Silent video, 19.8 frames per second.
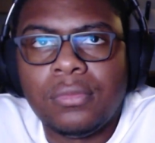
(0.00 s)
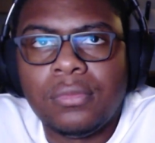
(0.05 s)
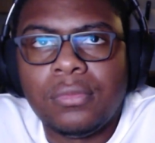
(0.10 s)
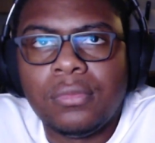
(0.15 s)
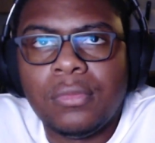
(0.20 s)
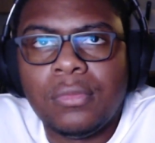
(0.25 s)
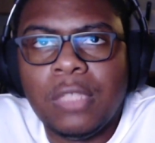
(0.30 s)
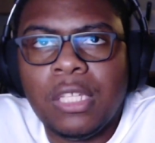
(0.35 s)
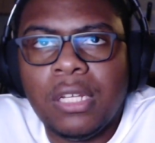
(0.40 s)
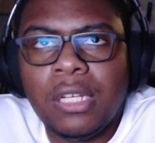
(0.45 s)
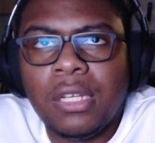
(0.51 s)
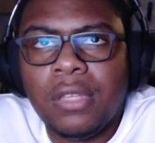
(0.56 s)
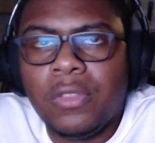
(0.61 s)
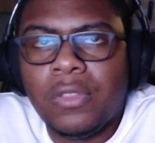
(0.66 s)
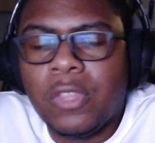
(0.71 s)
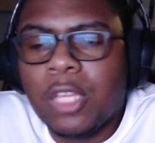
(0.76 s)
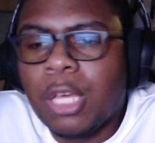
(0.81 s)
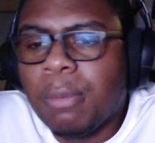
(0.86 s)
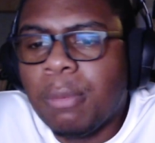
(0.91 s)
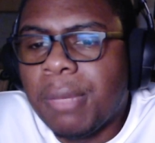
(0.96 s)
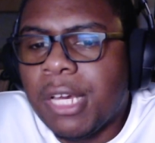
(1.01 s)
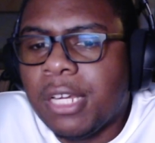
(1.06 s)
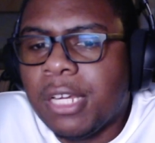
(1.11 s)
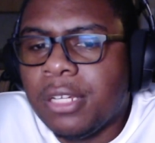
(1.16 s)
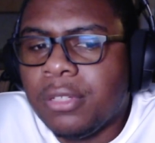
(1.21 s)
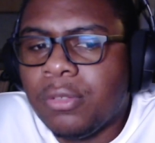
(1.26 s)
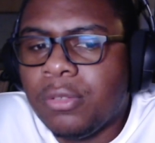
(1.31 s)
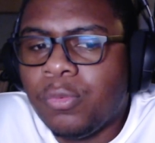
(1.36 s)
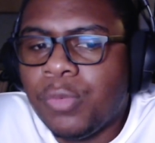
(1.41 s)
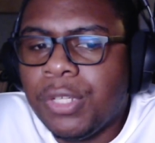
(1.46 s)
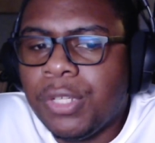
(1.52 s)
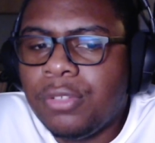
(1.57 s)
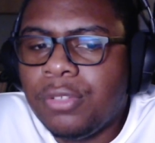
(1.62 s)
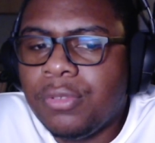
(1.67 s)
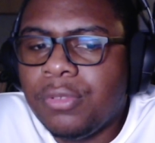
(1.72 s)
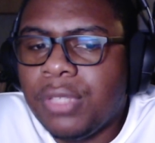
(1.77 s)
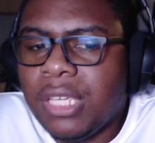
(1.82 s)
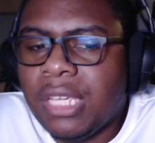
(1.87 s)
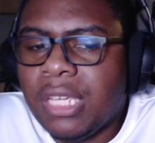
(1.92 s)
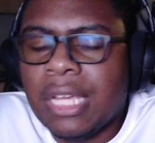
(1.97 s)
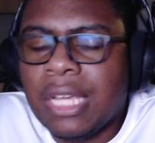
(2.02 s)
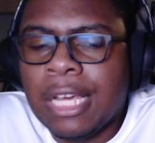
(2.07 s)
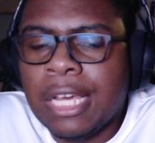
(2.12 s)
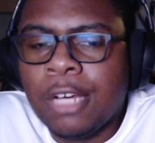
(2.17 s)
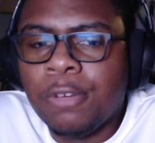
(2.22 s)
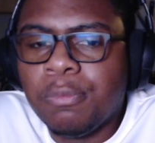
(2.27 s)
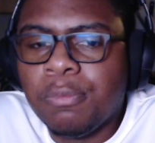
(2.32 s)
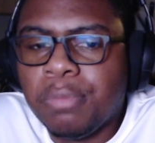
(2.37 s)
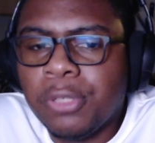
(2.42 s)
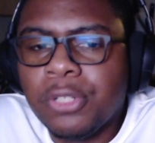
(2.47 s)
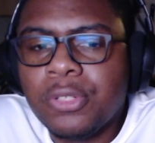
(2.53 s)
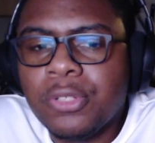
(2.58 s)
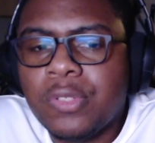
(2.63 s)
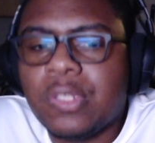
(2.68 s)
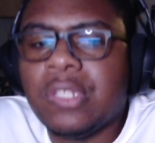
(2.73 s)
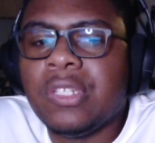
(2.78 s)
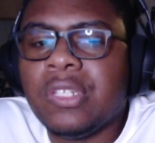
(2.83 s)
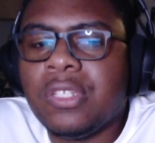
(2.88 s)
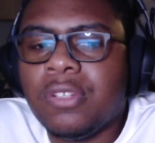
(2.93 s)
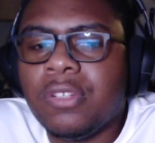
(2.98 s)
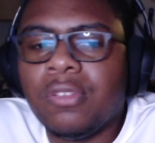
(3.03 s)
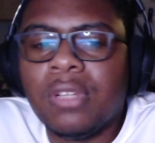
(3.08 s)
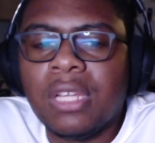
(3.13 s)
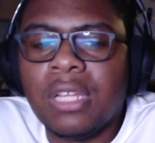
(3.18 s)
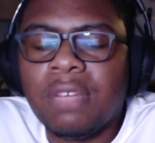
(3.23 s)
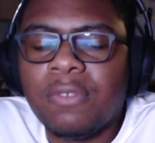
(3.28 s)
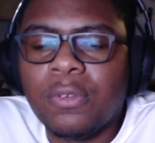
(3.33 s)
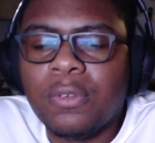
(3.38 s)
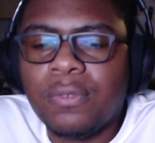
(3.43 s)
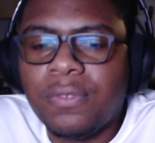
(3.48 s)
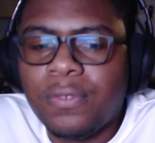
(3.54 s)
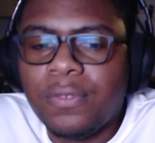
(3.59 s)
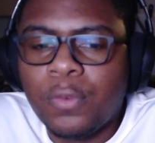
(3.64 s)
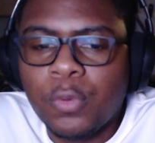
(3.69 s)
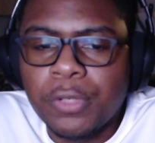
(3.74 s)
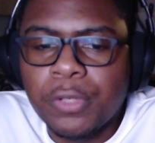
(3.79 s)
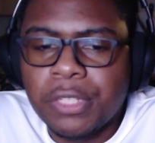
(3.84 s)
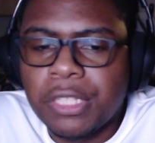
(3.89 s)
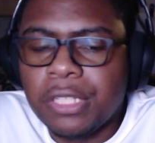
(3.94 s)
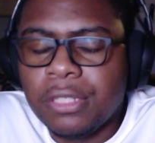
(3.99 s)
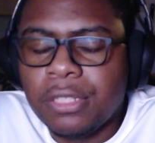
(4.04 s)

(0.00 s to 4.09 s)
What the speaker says: Now that I think about it, we don't get Outburst until level 40.